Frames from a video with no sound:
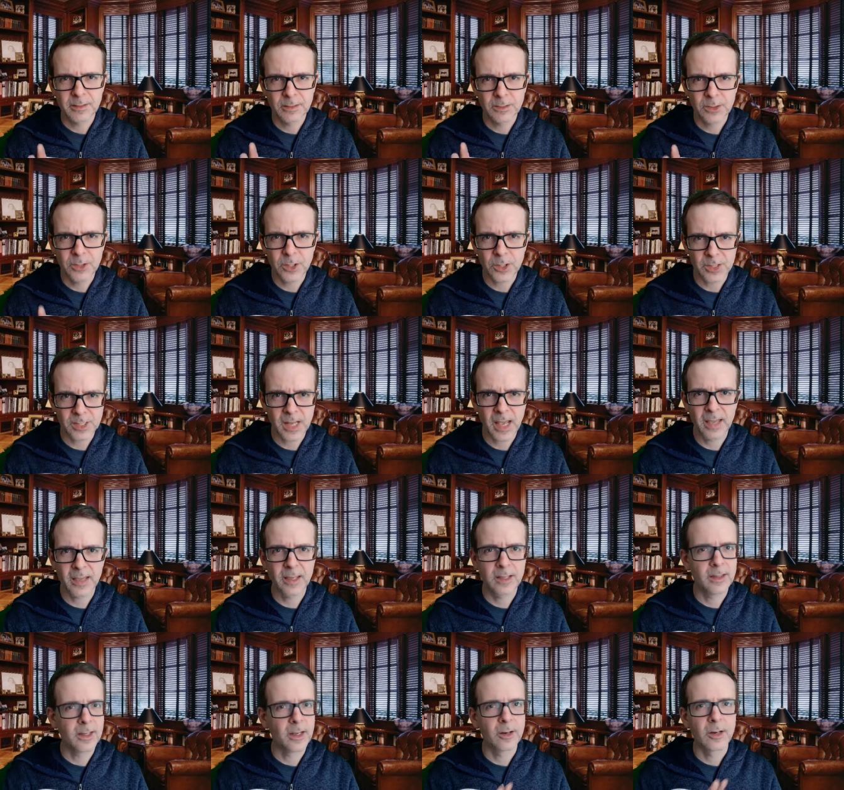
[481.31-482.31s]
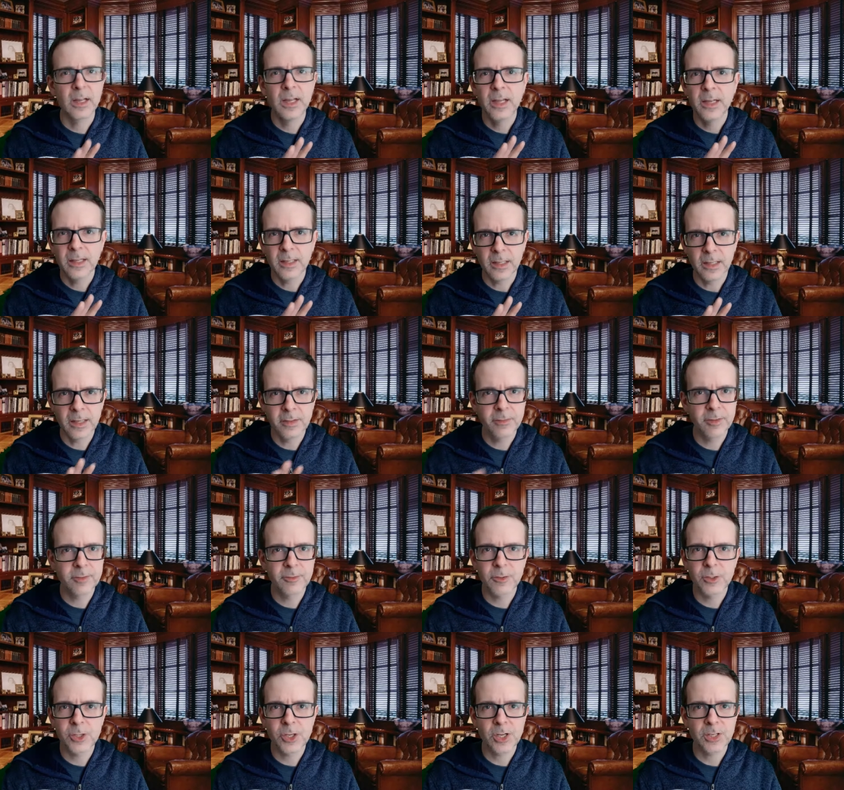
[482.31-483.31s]
just hang in there, even
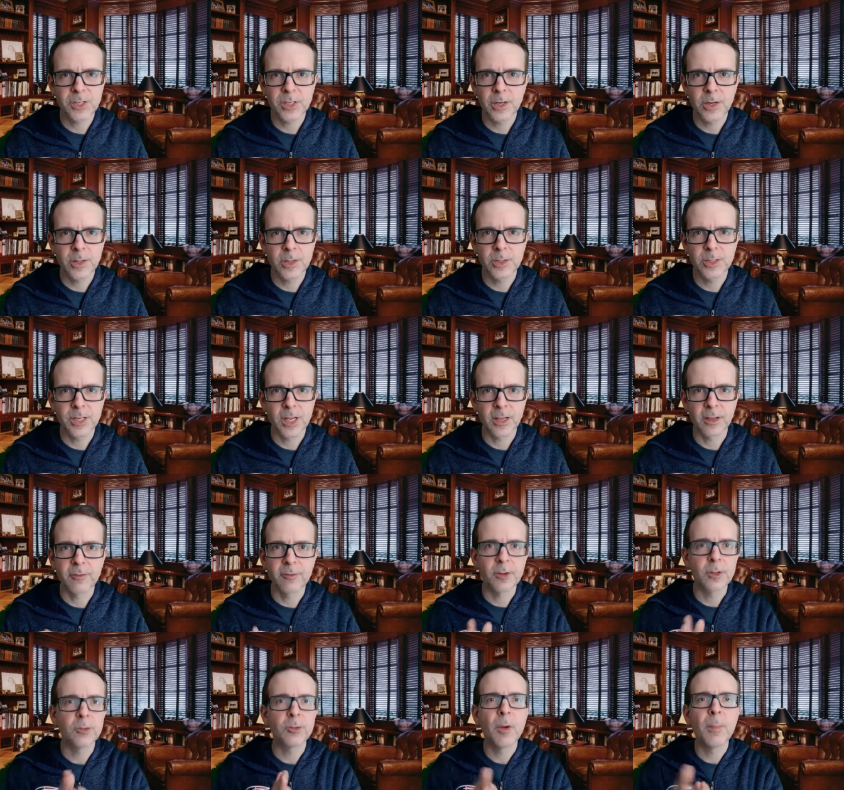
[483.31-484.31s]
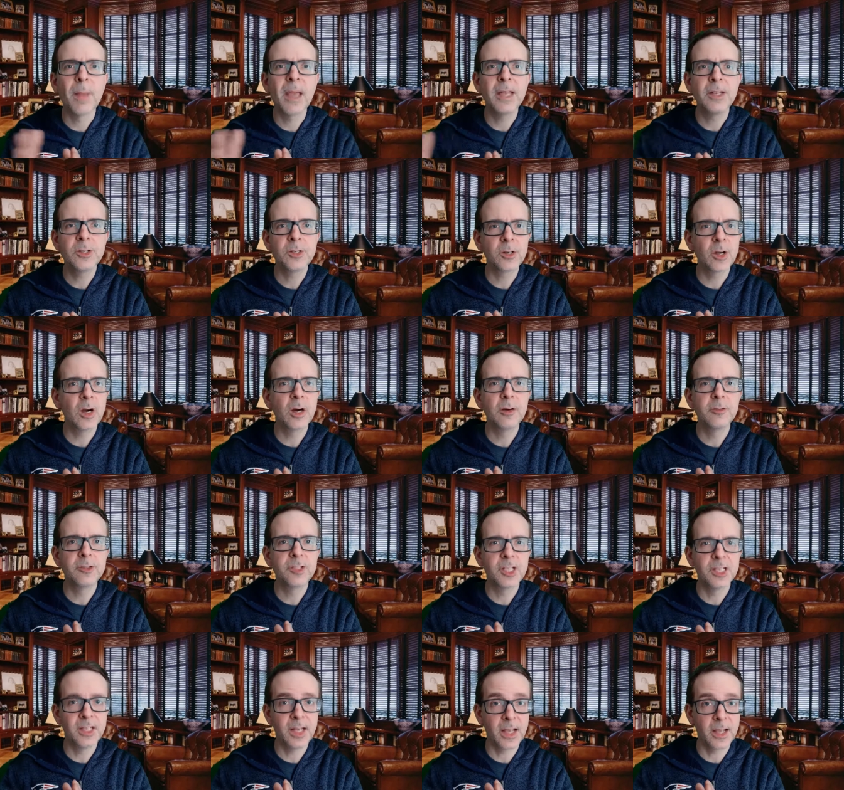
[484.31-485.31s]
for just another day, for the remainder of
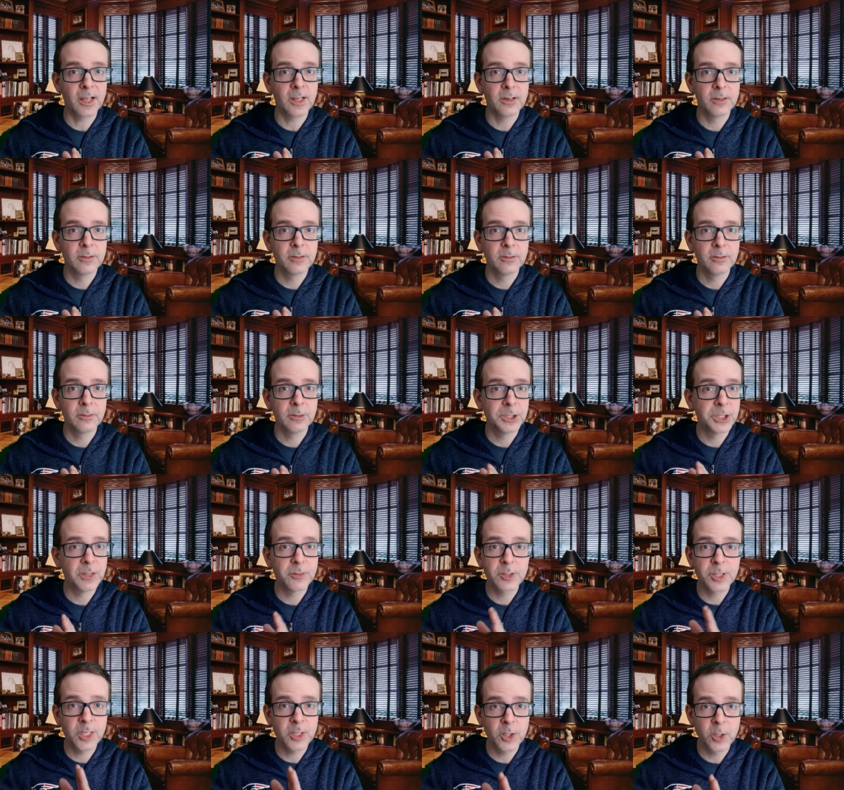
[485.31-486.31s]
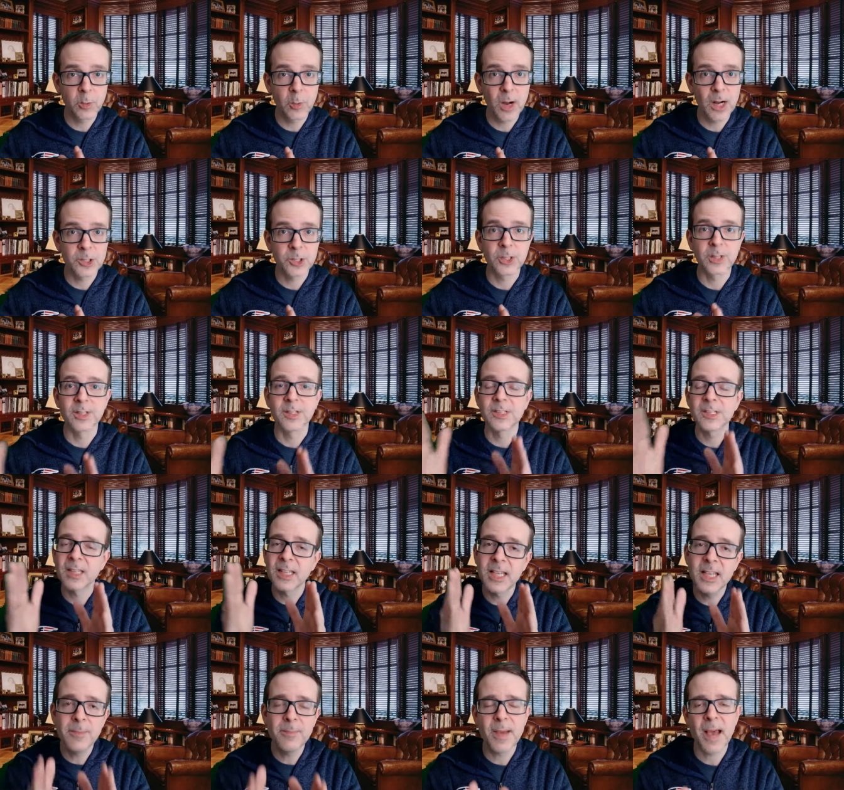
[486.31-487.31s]
today, whichever day you're watching this,
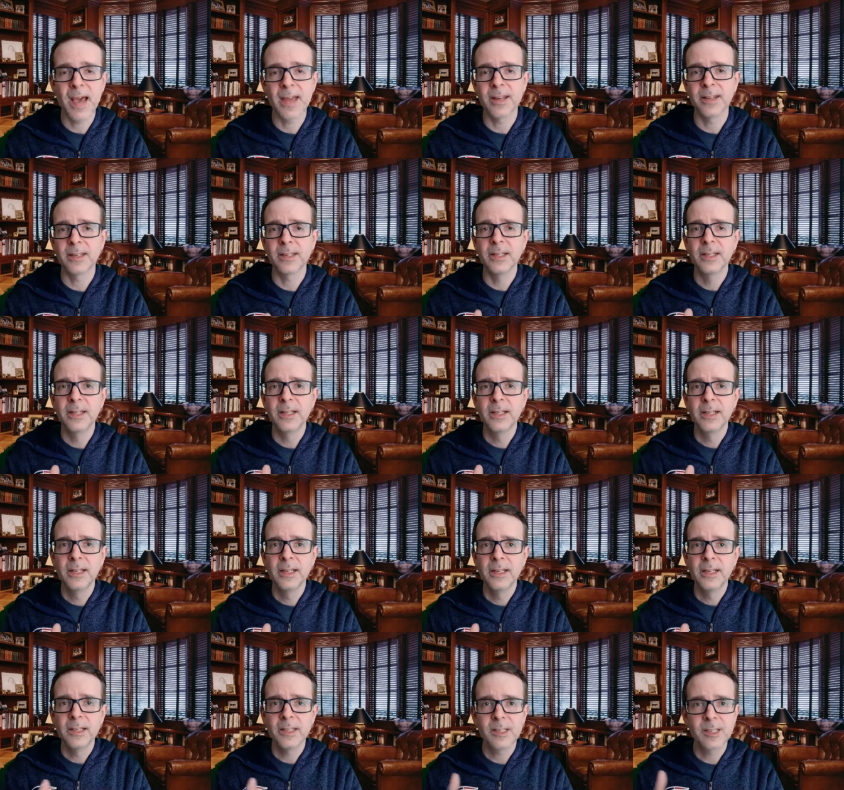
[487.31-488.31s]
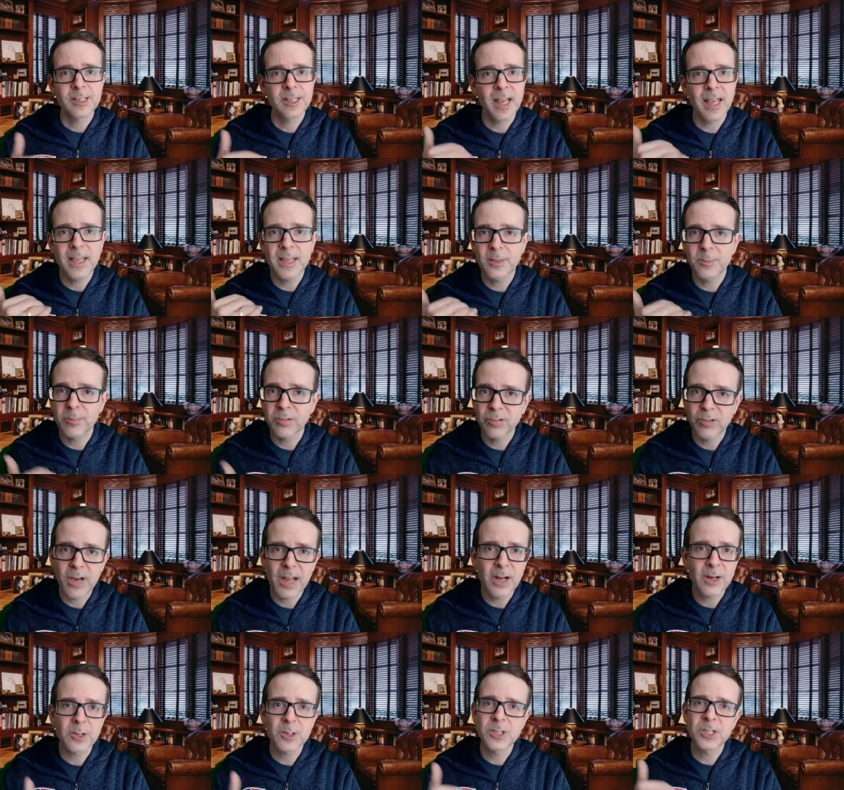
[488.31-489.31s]
keep at it. Stay in
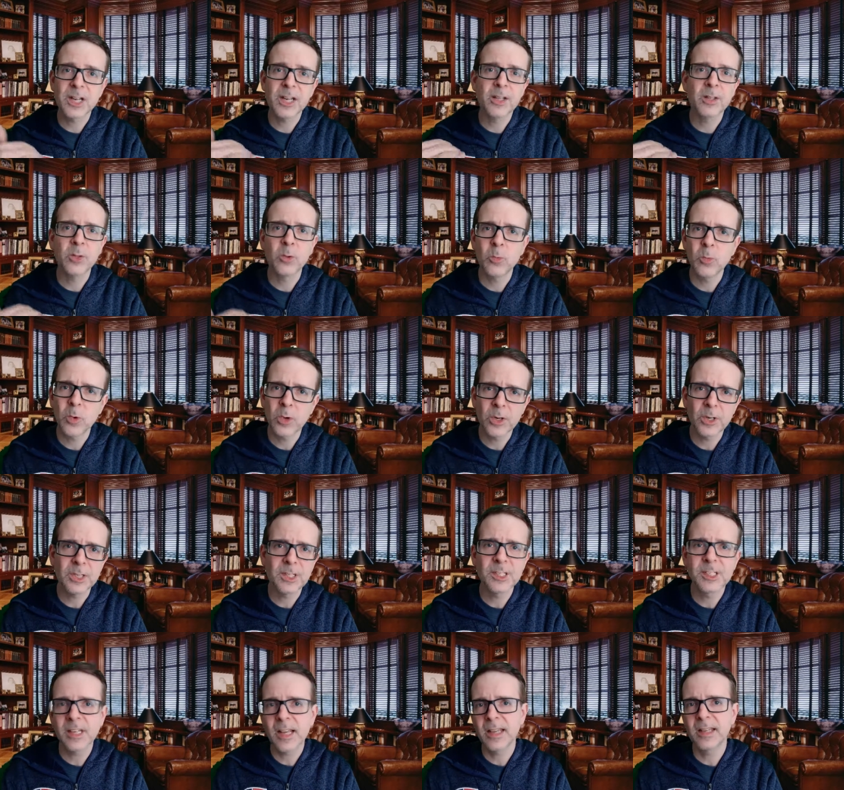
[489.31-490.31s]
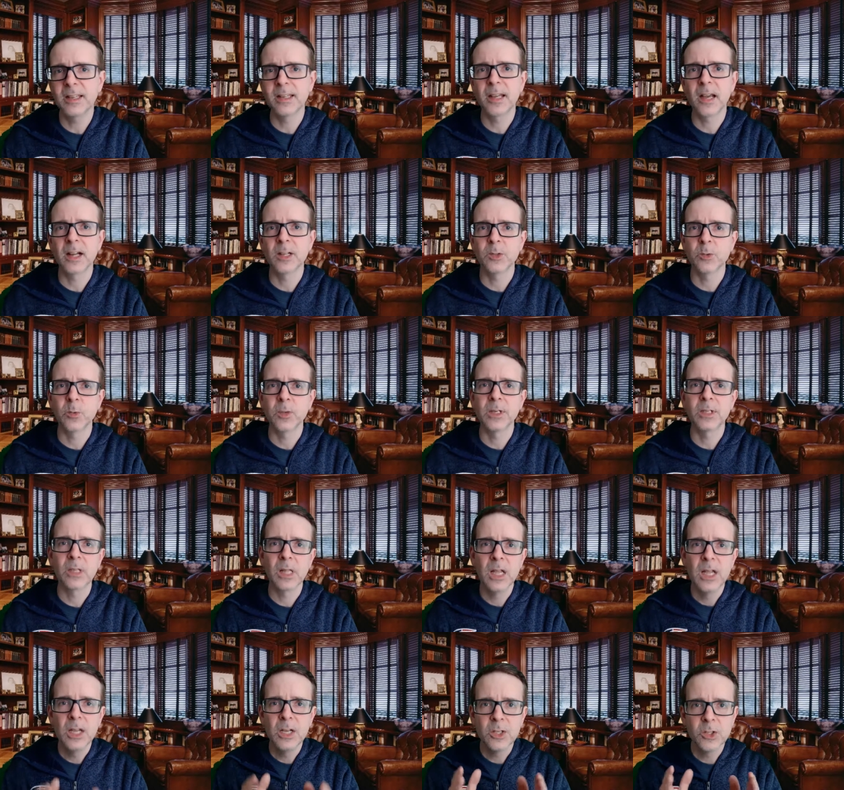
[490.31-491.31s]
prayer, stay in the Word, stay in God's will.
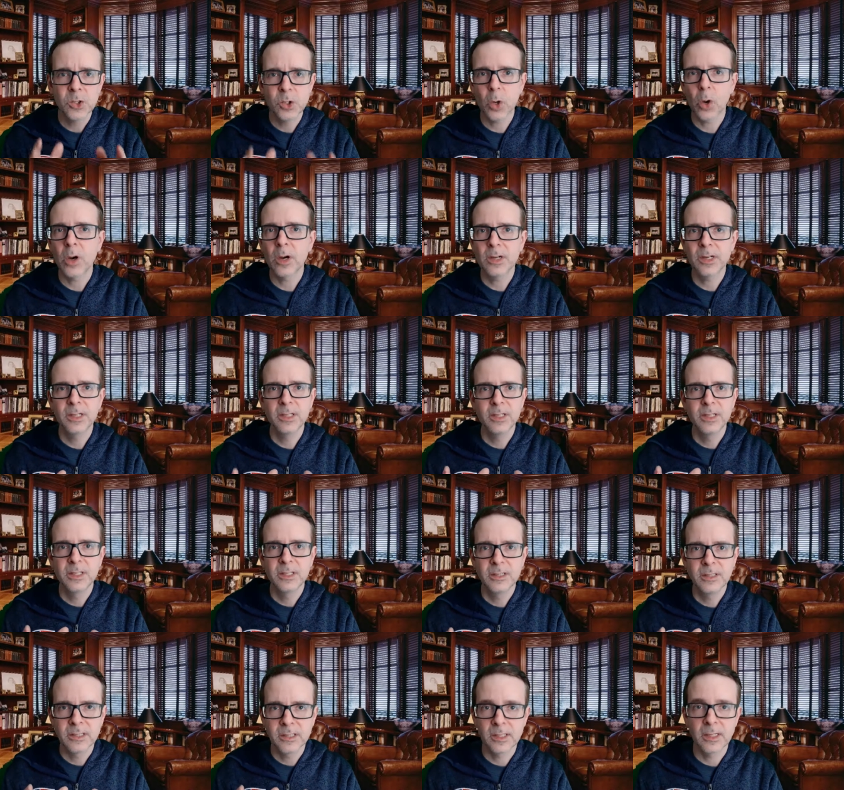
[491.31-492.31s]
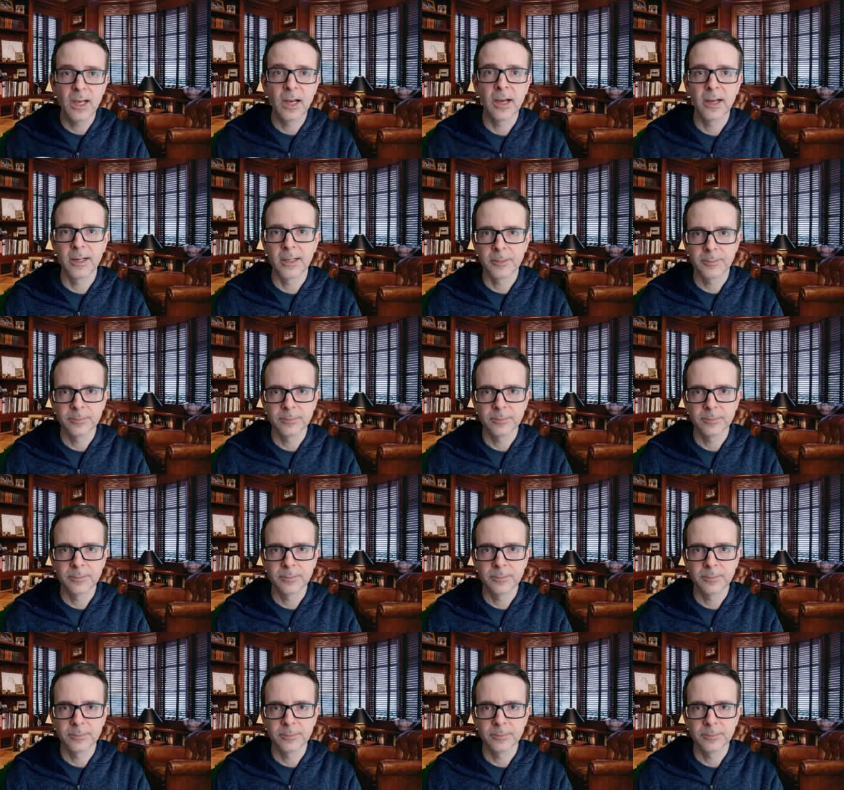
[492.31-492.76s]
Talk to God.